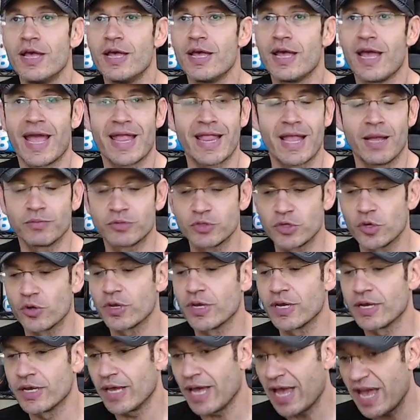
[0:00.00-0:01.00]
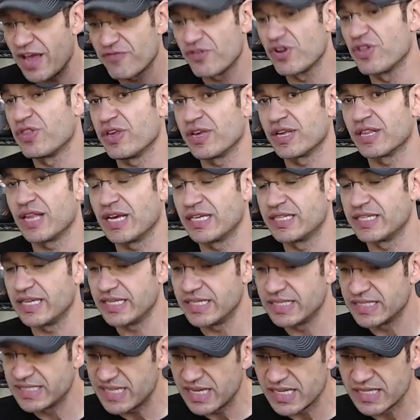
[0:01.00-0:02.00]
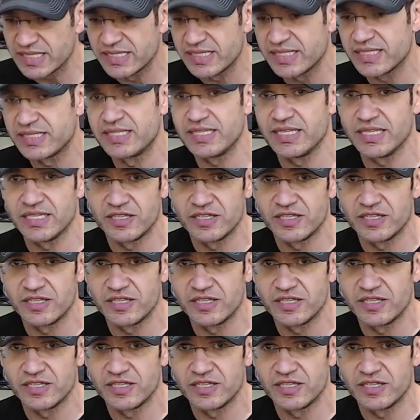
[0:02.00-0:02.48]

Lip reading: And I'm talking everything, like the intensity,